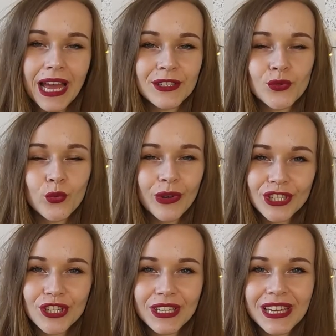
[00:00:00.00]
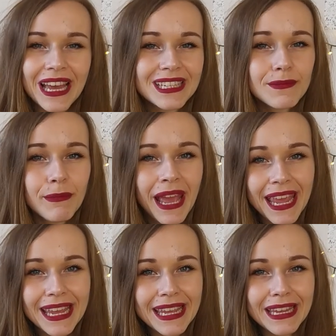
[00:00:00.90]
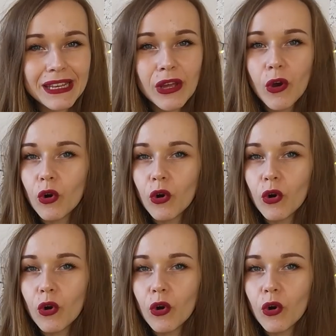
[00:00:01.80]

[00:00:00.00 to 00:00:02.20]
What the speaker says: as witchy, as pagan,